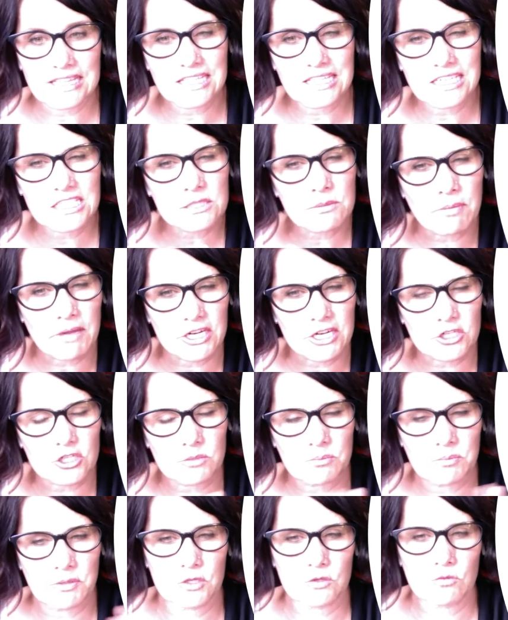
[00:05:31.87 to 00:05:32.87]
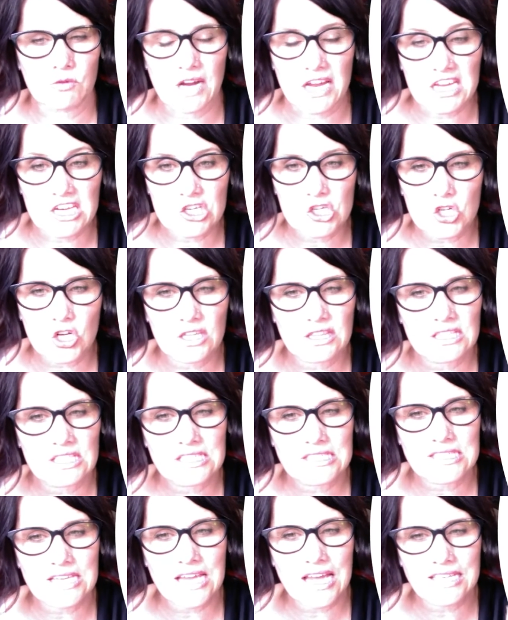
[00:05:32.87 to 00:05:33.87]
I think it's better to put a range on
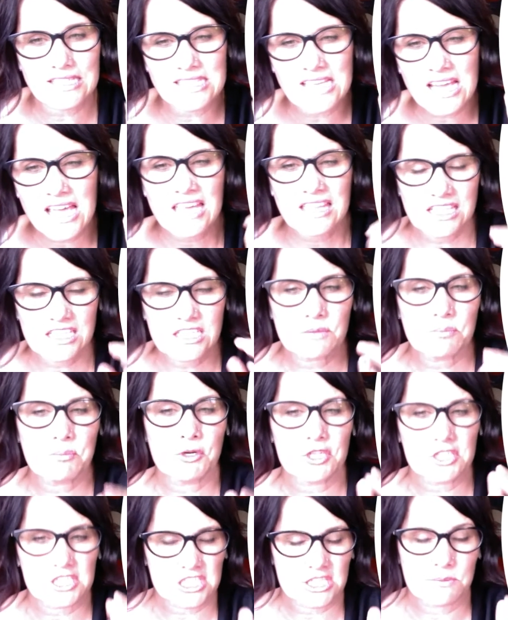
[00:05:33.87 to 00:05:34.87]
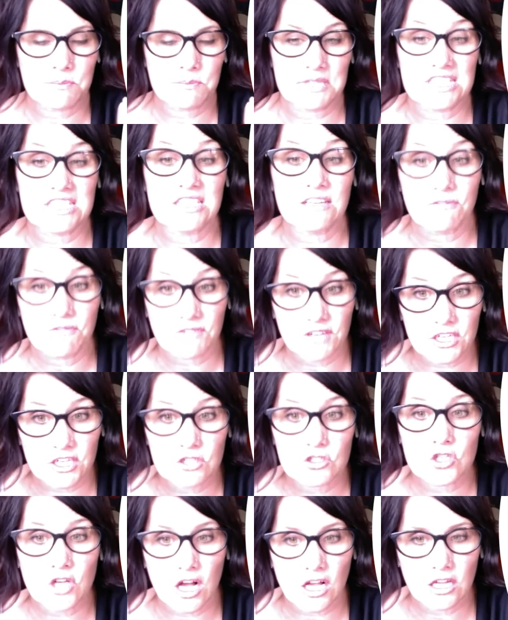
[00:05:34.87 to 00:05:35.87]
these ads than to put a
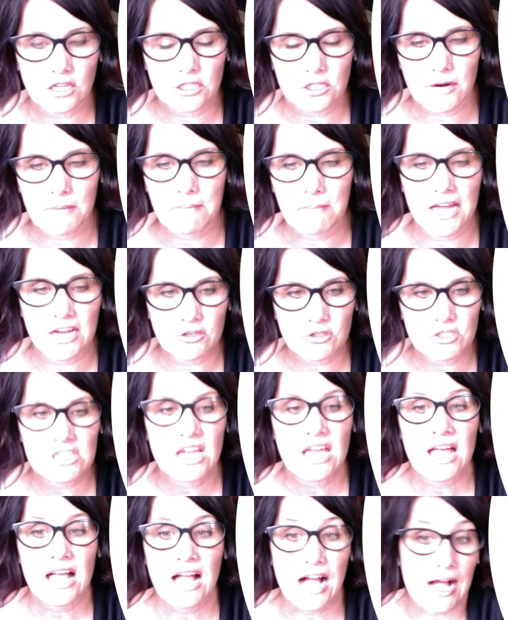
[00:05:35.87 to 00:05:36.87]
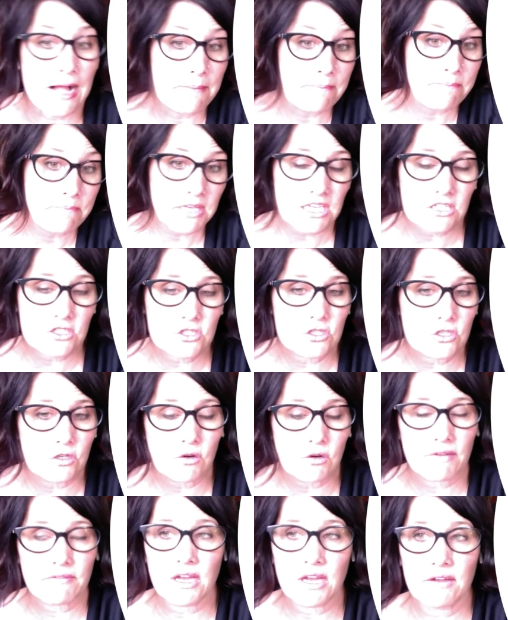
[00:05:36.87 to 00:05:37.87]
specific dollar amount, because
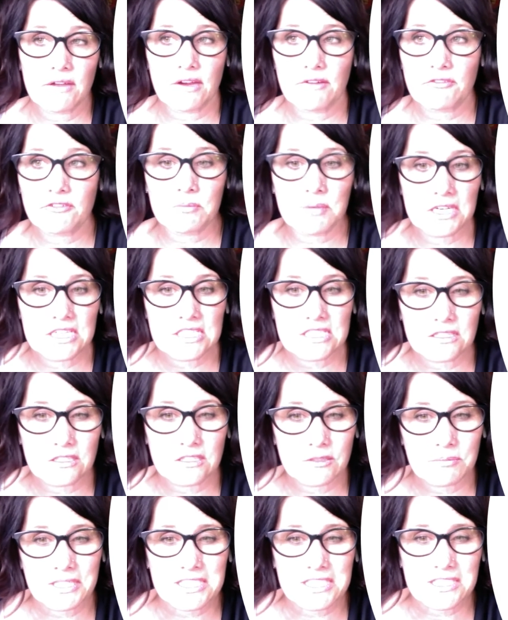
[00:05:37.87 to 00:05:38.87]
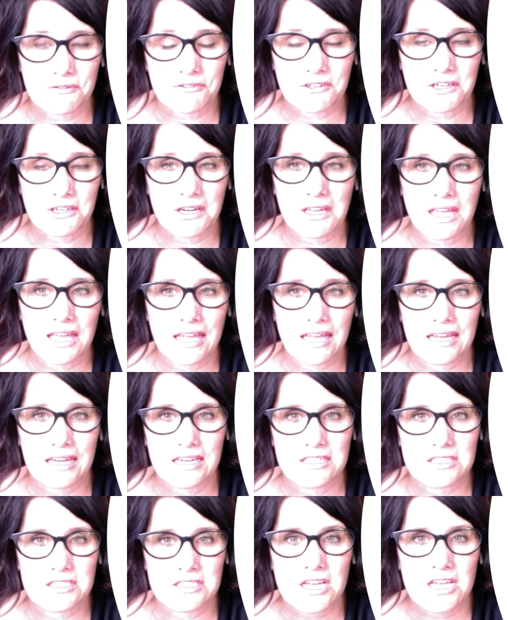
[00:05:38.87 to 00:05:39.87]
everybody's a little bit different,
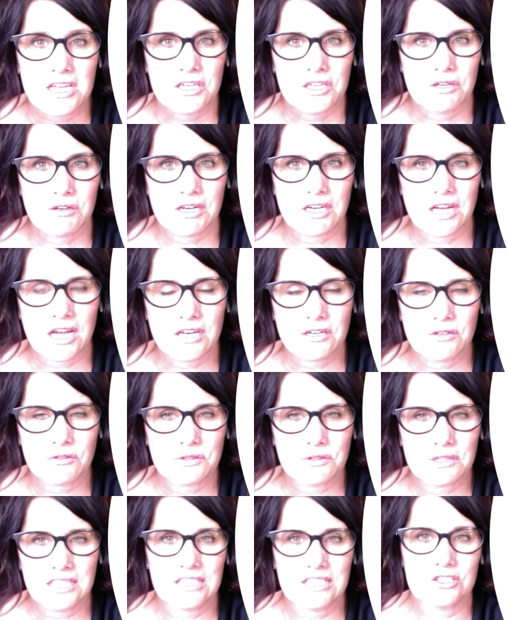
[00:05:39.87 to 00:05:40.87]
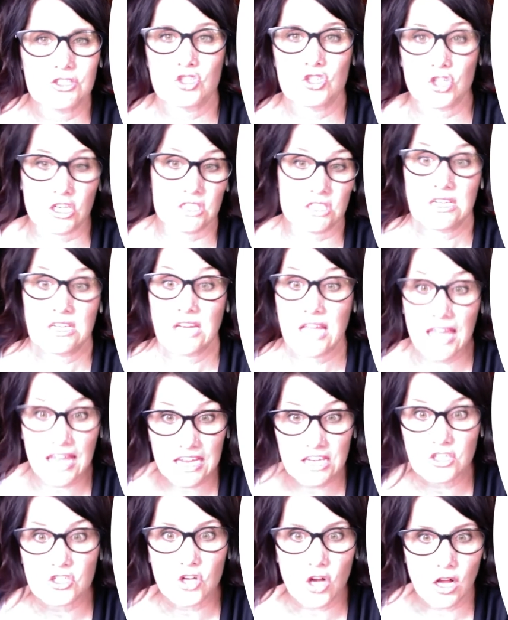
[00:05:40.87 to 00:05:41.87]
and I don't think it's just
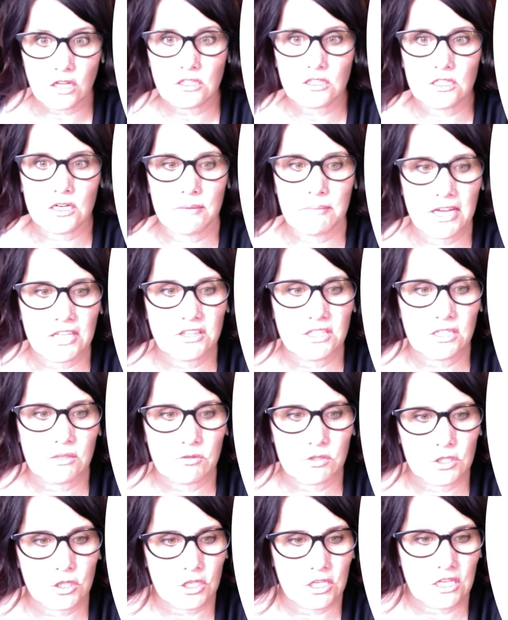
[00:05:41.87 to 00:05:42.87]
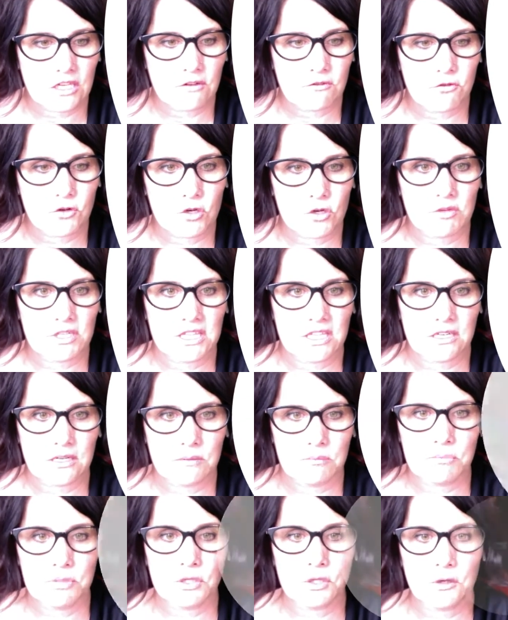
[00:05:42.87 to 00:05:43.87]
a dollar amount that we're looking for with
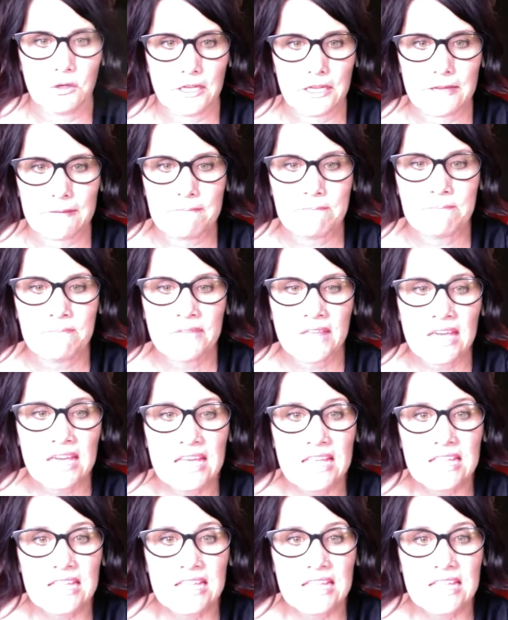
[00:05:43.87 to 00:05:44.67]
an employee.